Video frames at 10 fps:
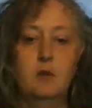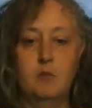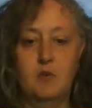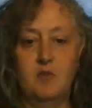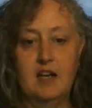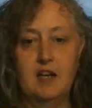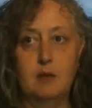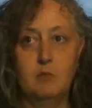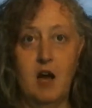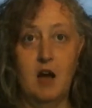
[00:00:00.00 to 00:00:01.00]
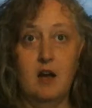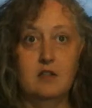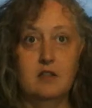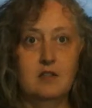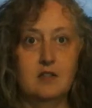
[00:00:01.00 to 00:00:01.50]
provided I'm not
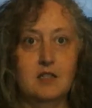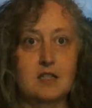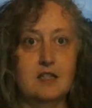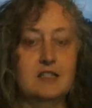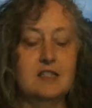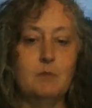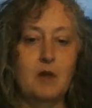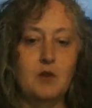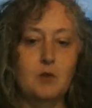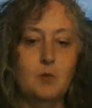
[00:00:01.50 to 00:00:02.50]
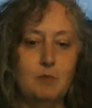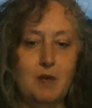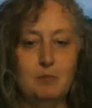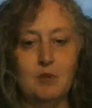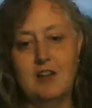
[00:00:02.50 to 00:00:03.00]
smothered with
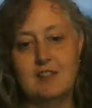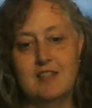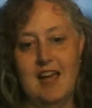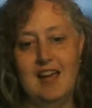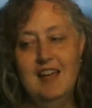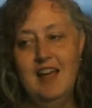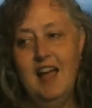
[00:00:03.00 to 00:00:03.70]
people all day.